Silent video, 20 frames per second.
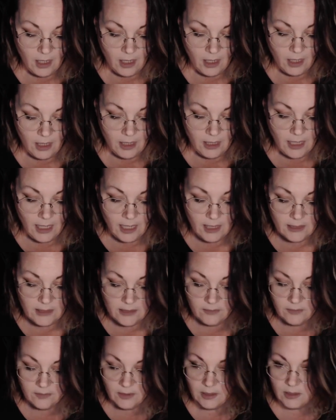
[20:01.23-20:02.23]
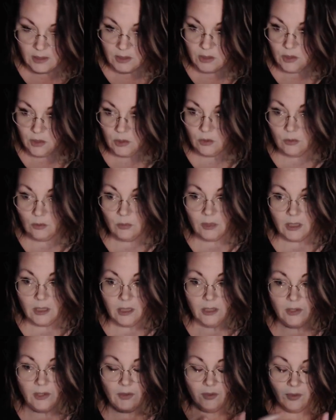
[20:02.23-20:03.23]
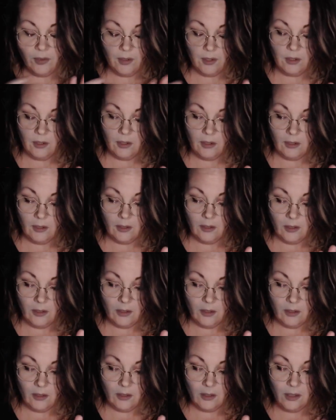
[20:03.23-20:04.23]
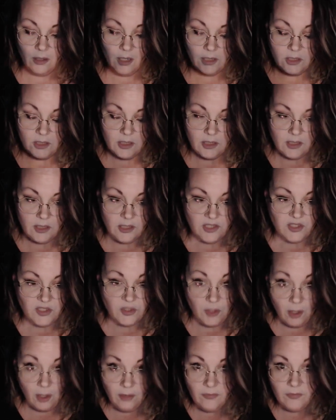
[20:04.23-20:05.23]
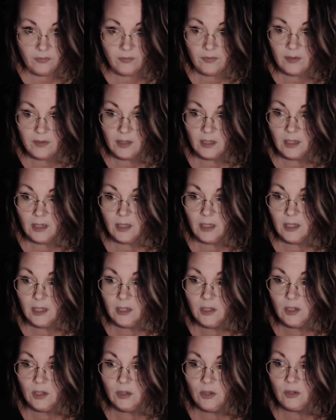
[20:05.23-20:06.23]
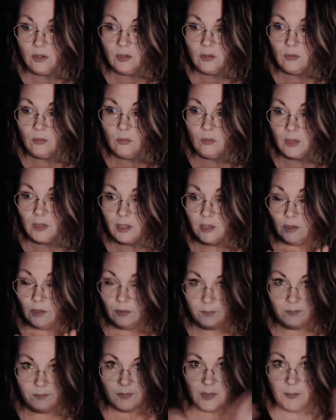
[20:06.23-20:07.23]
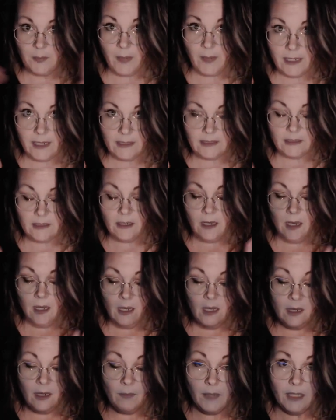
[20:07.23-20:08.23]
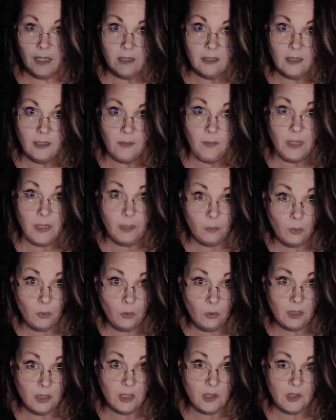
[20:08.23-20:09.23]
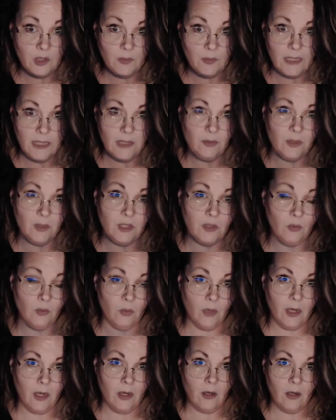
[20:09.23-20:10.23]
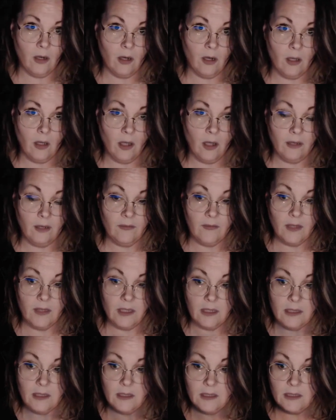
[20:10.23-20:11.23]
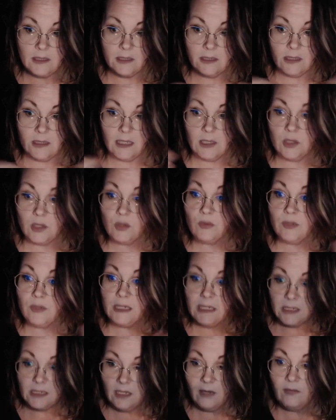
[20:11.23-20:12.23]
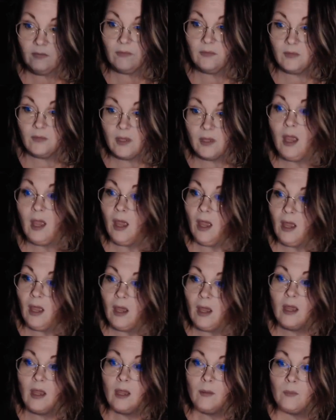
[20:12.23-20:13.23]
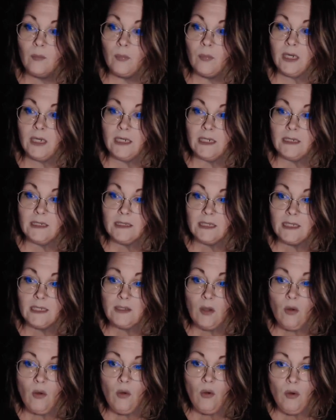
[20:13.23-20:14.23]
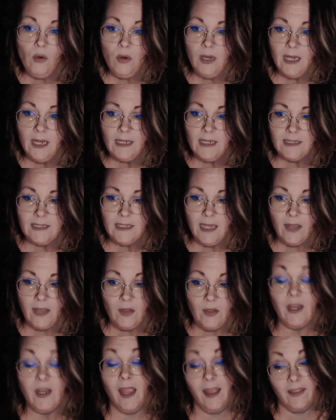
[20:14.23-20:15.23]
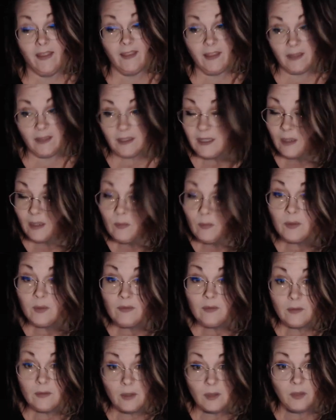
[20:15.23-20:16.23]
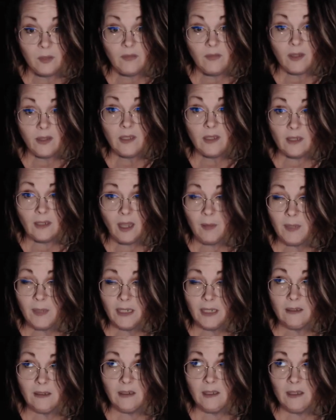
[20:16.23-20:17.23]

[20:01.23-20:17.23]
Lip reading: it has everything to do with not just the stuff in your space, but the people in your space, which is where a lot of the sensory stuff. Bree says, "Oh yes, together, yeah, that would be it'd be fun. I mean,